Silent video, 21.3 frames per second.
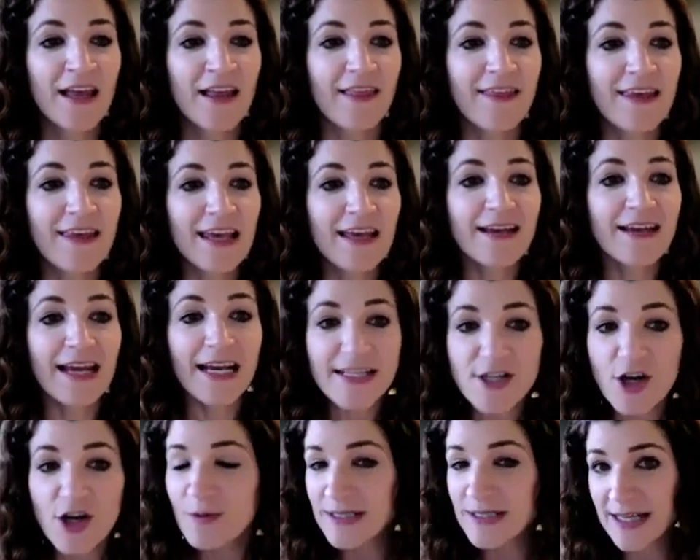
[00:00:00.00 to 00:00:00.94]
The
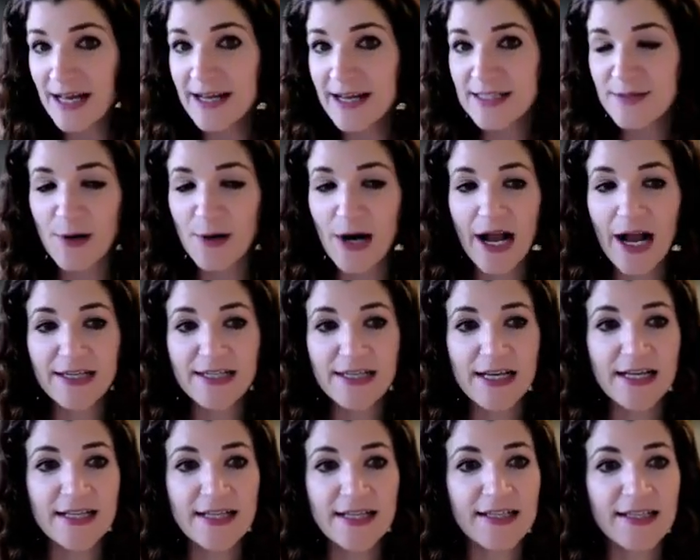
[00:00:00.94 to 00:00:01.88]
next open science
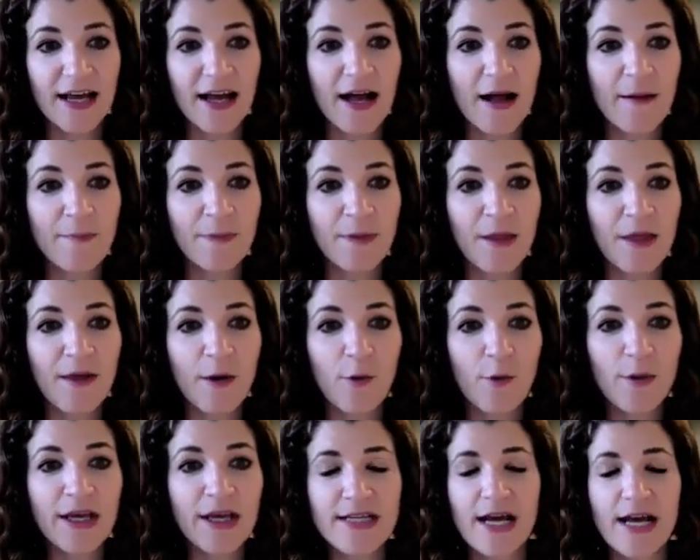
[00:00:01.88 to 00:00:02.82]
practice that
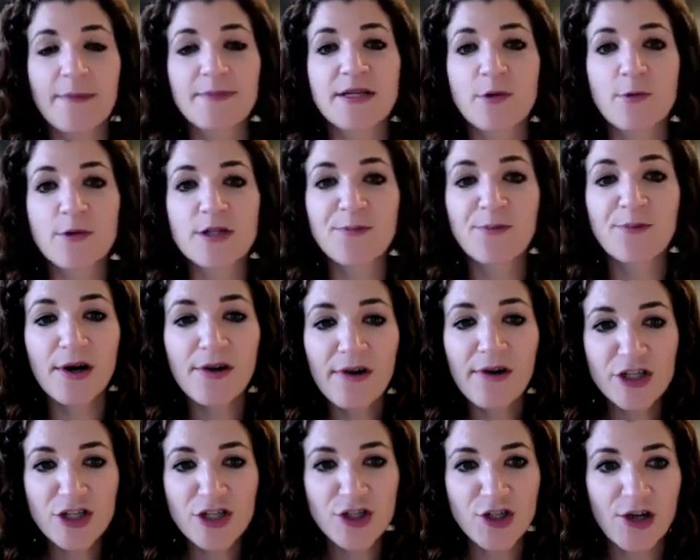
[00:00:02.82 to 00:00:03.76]
we adopted was
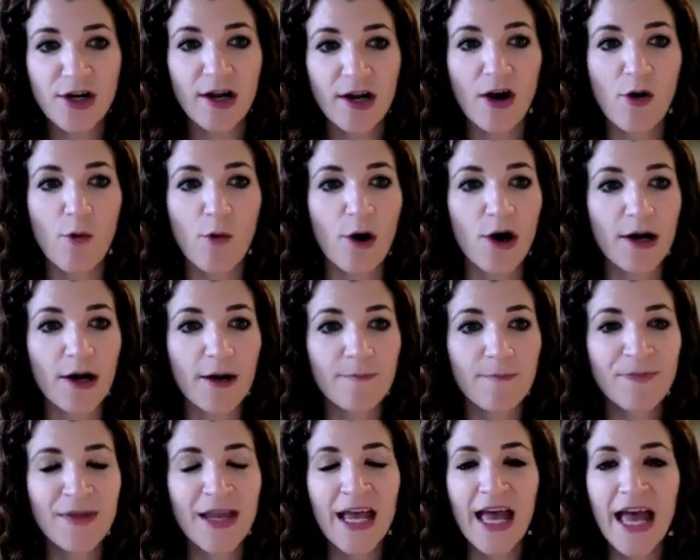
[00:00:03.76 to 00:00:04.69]
pre-registering our work.
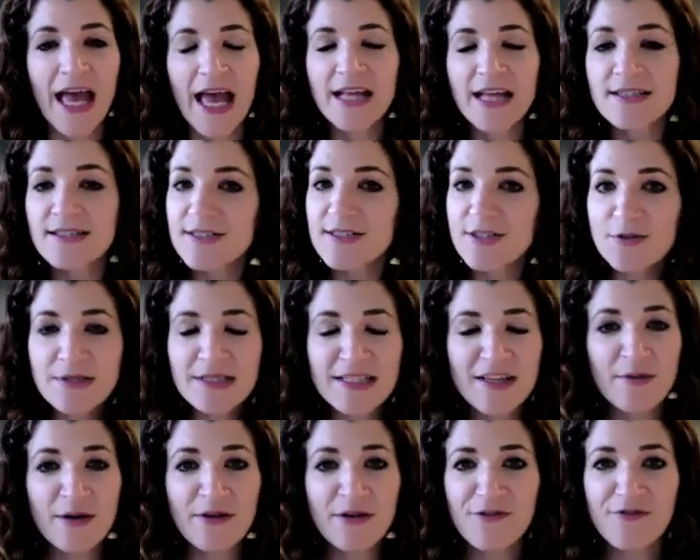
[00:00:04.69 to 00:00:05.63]
And students
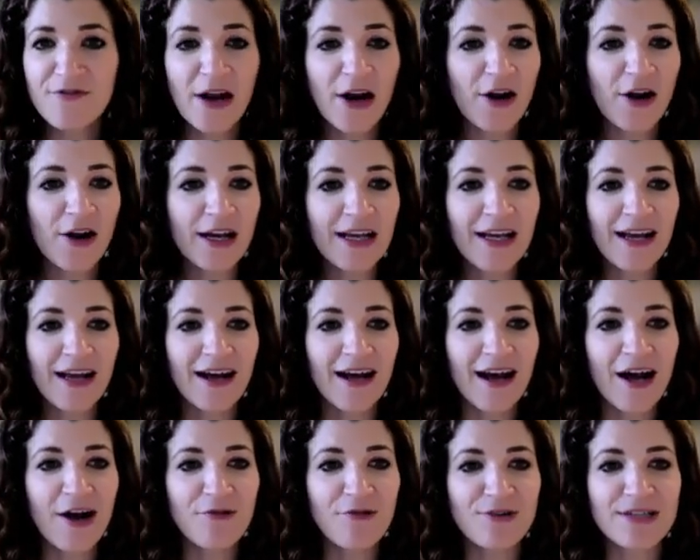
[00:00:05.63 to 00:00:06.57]
have been very
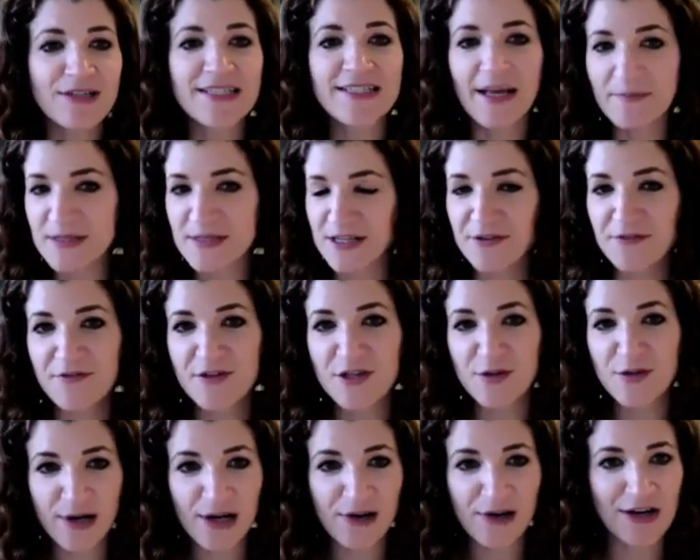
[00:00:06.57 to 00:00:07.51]
receptive
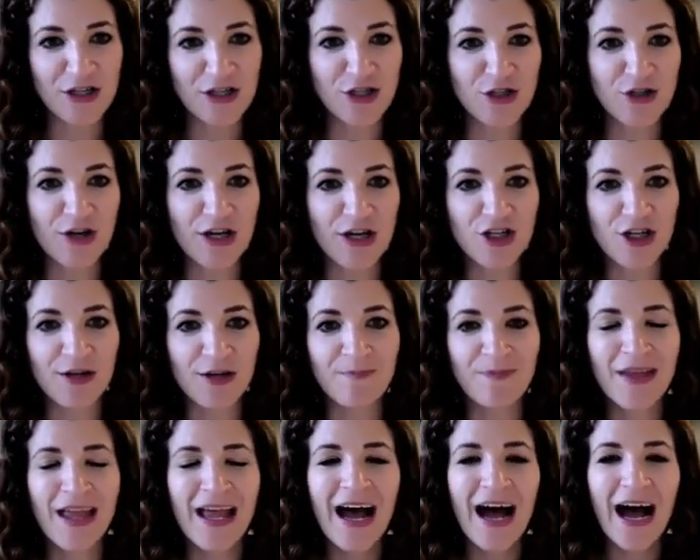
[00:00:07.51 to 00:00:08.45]
to pre-registration.
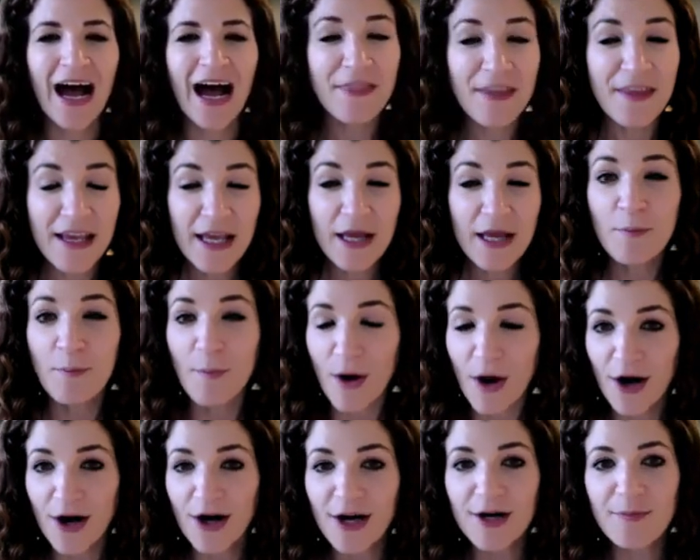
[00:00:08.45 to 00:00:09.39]
I think in
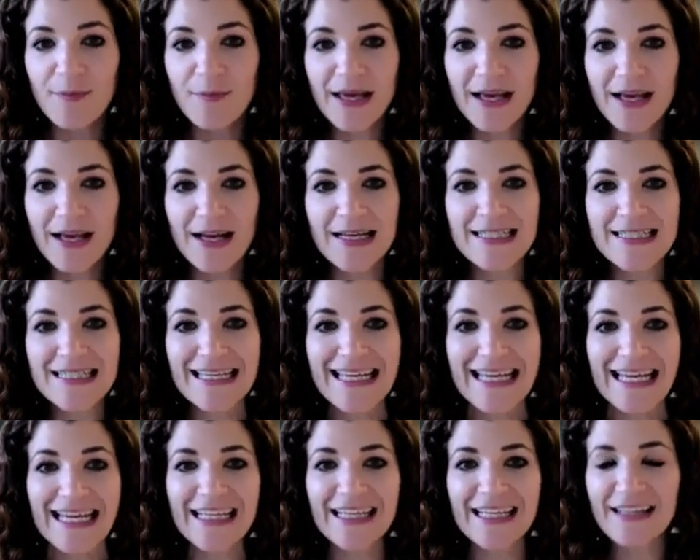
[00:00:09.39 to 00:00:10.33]
part because
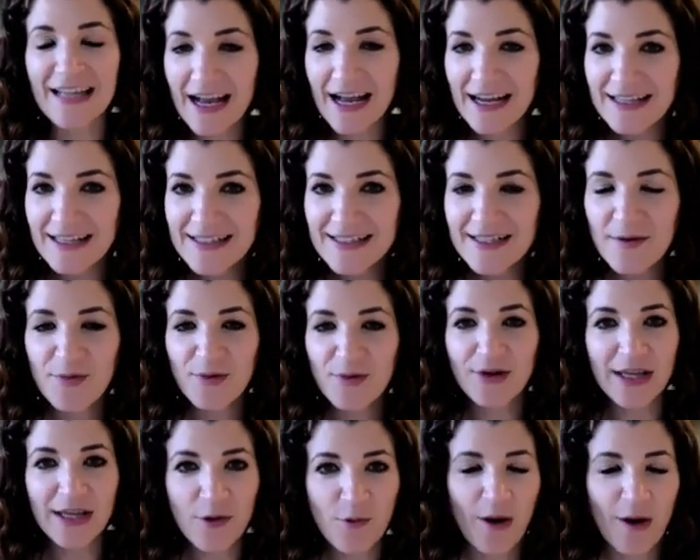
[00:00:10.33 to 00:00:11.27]
it lines up
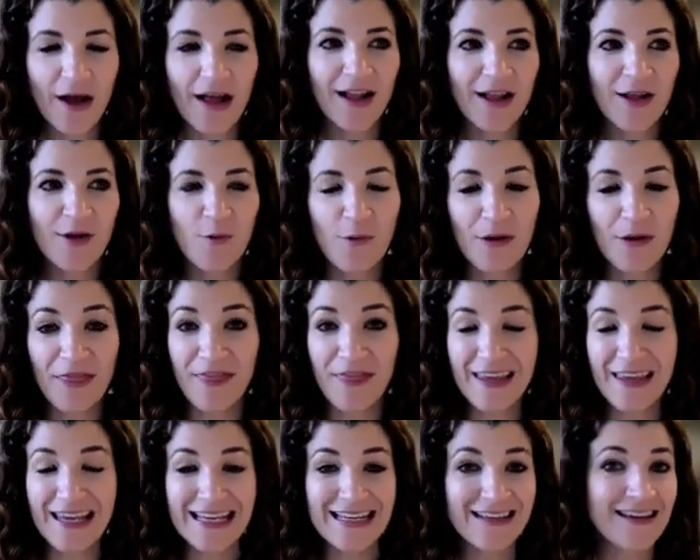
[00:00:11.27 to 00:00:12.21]
really well with
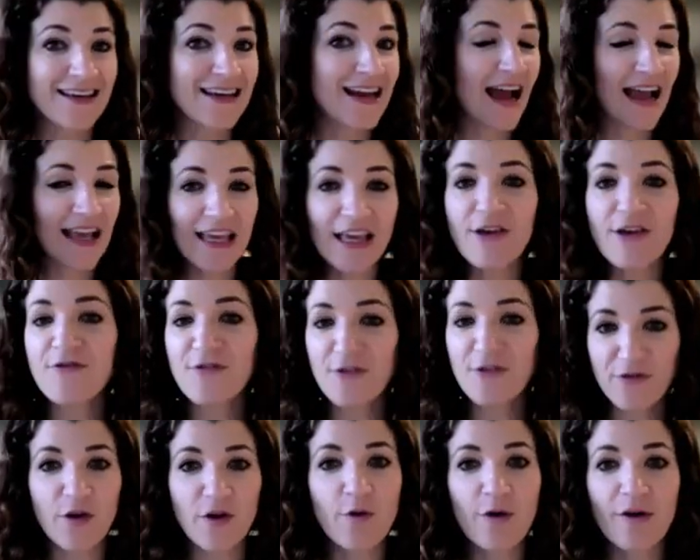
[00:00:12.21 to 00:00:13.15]
the naive
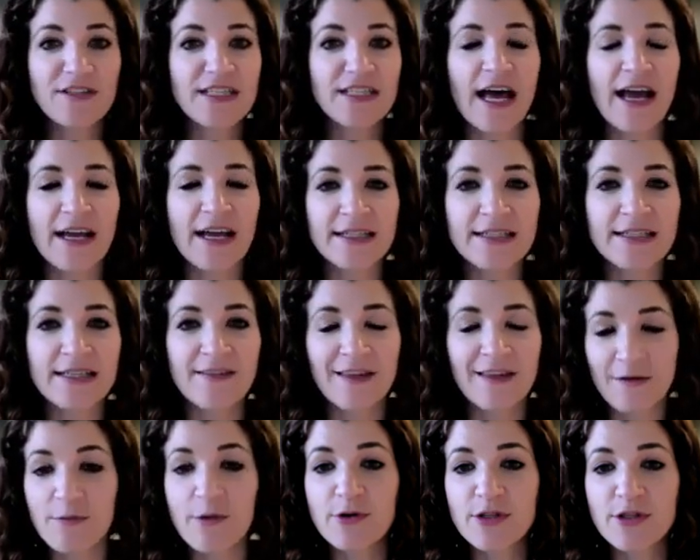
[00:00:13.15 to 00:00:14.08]
view of science
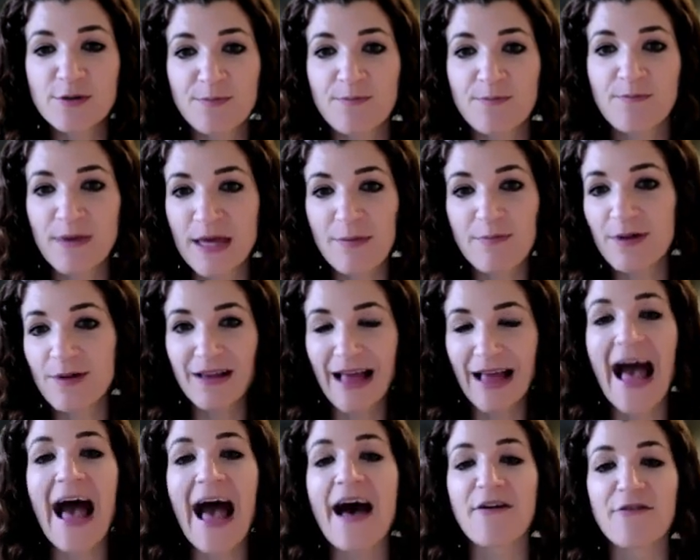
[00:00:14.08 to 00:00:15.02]
that most people
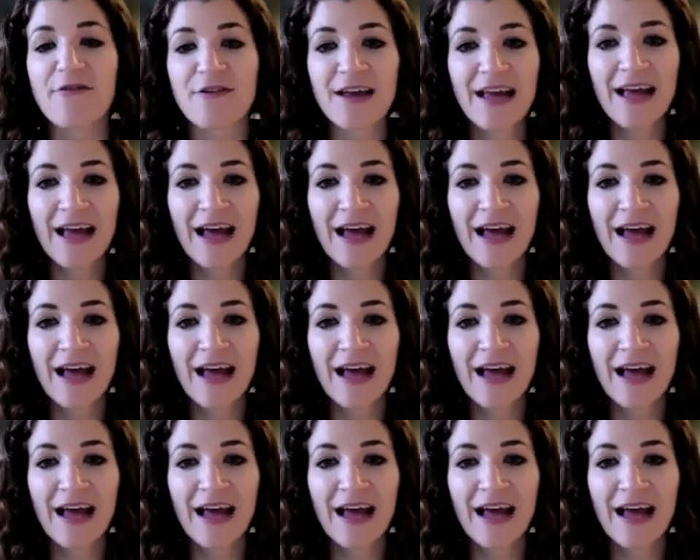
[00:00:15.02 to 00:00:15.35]
have.